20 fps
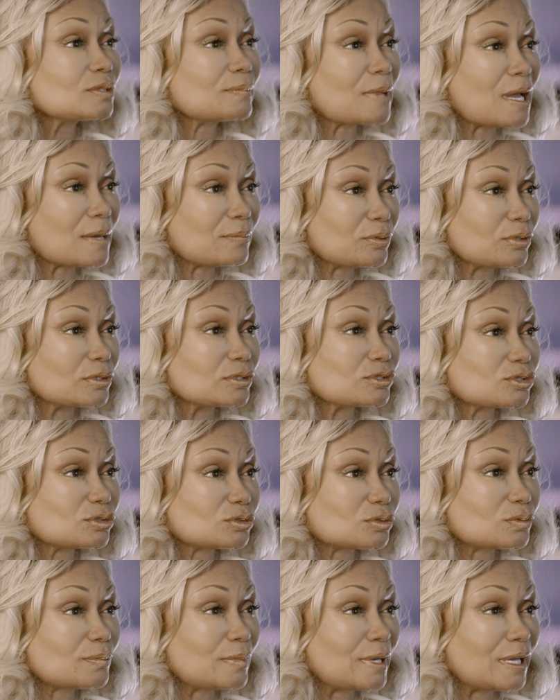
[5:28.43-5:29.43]
to my
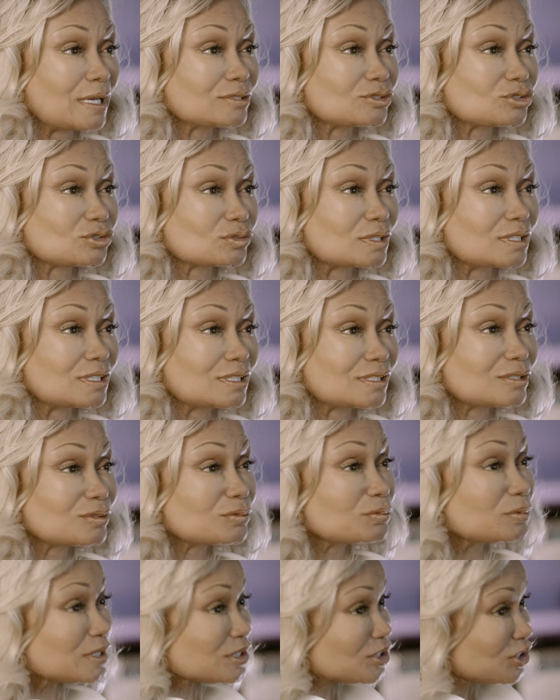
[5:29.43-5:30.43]
personal mantra,
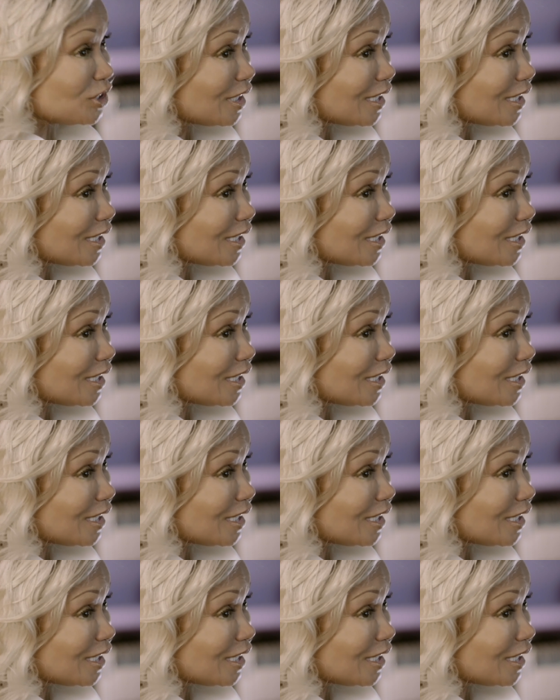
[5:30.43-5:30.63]
which